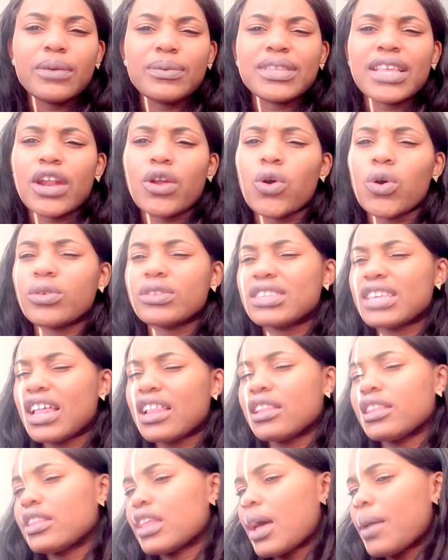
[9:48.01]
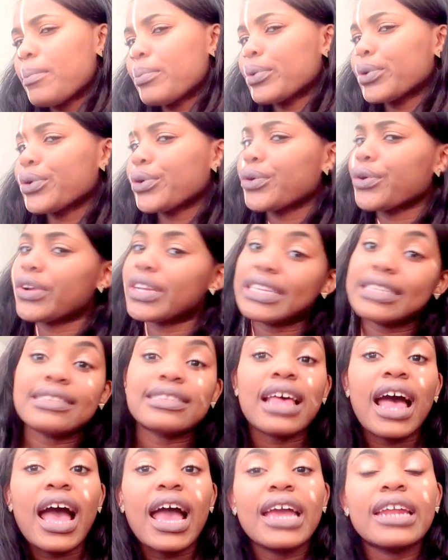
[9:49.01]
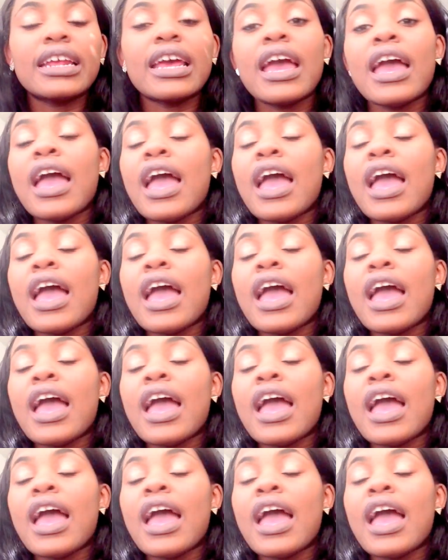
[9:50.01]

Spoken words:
It was at a hotel on the Upper East Side.